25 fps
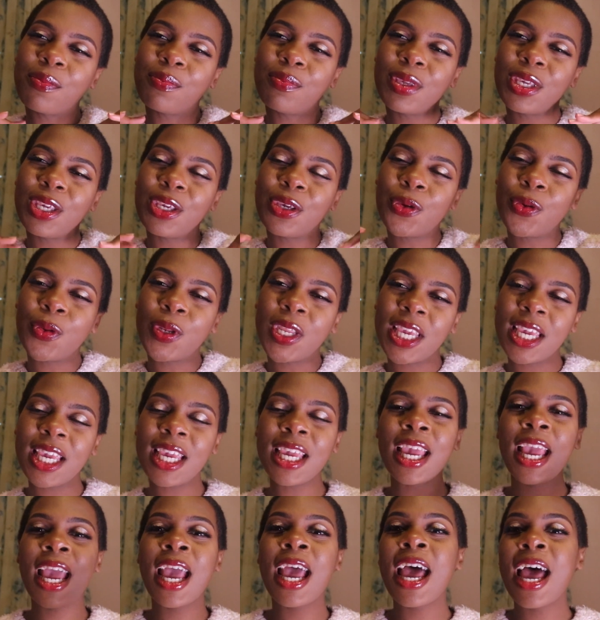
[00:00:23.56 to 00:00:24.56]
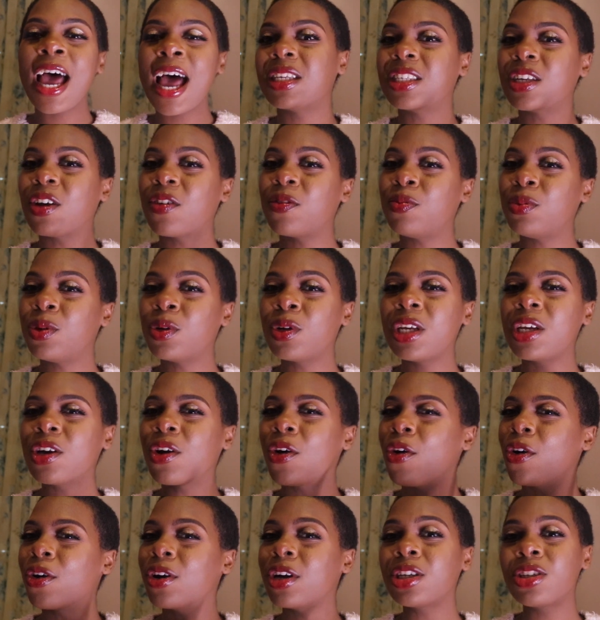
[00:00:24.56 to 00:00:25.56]
beauty. So if beauty
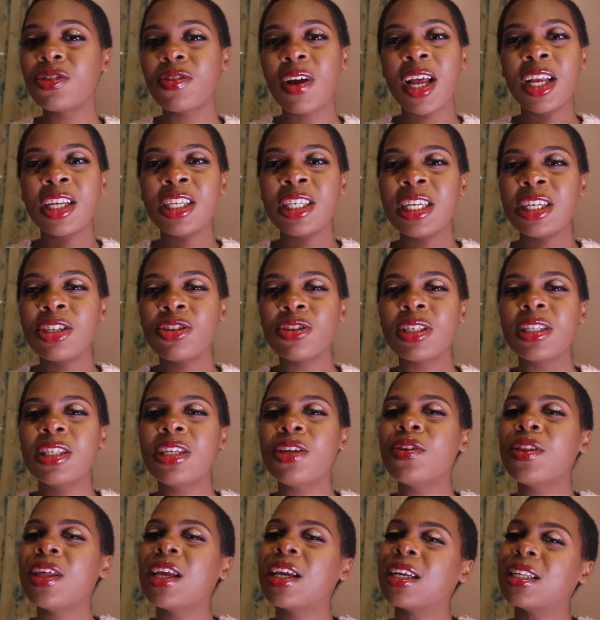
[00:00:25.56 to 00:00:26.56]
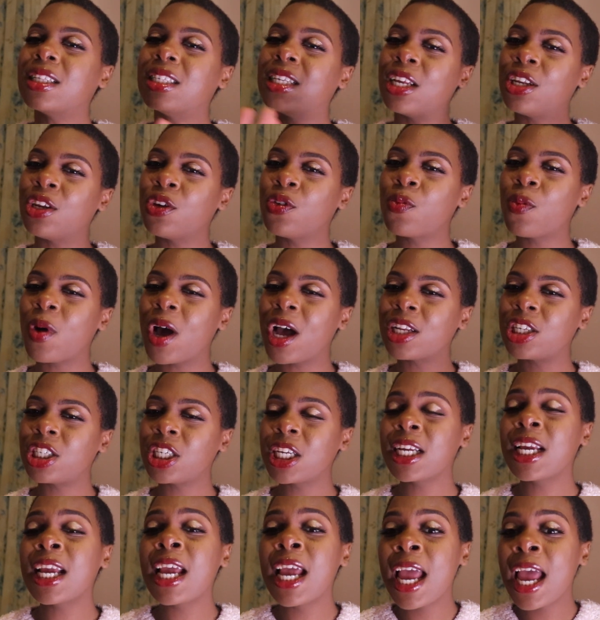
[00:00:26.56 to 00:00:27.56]
or astrology interests you, then continue
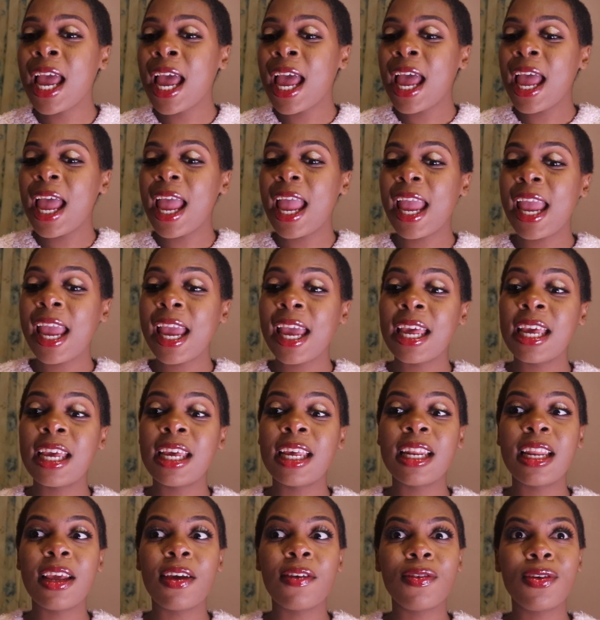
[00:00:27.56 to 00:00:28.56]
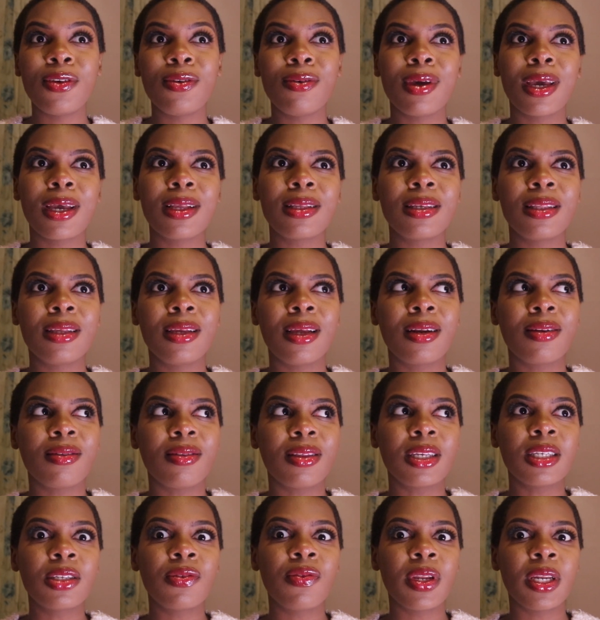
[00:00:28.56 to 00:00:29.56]
watching. And if you get to the end of
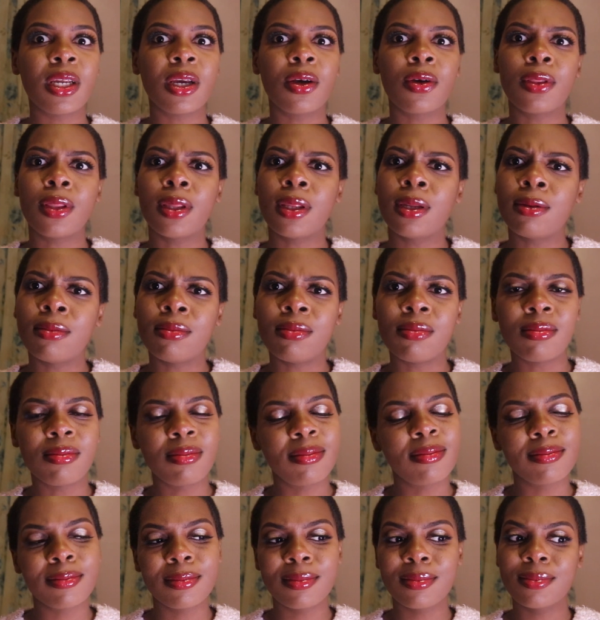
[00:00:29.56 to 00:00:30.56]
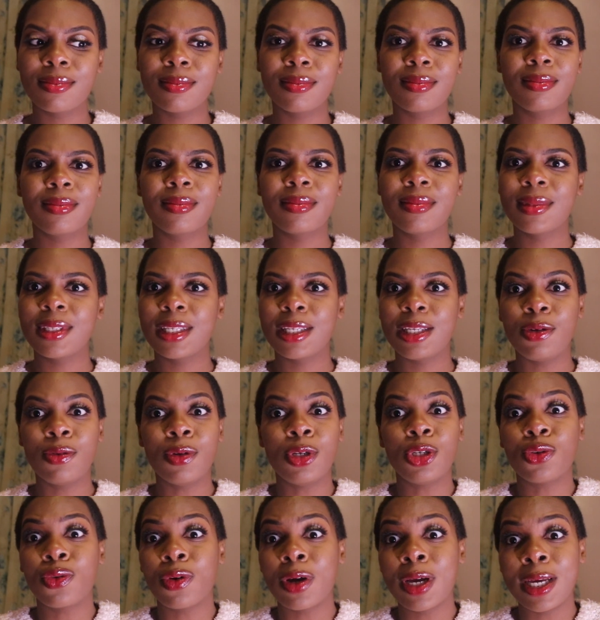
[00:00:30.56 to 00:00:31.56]
this video, then you
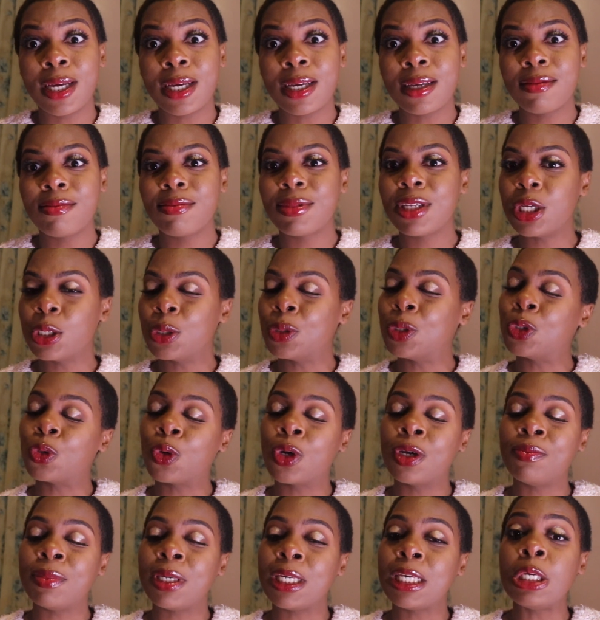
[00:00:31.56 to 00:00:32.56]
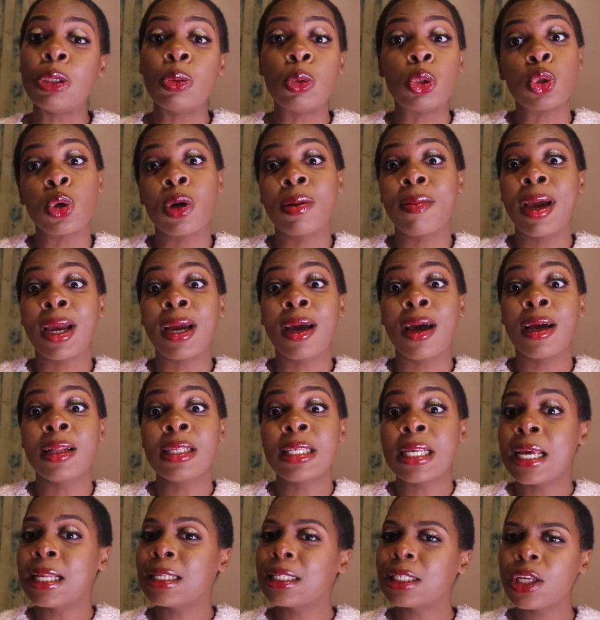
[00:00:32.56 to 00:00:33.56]
enjoy it, you enjoy me, you enjoy my
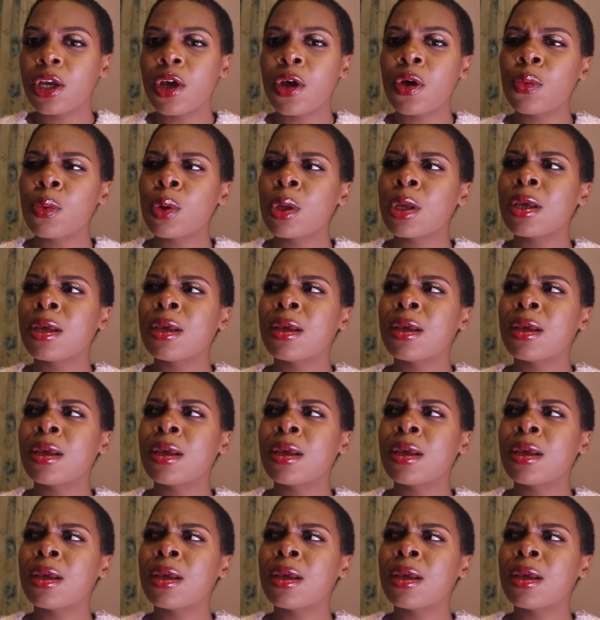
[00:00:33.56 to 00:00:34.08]
content, so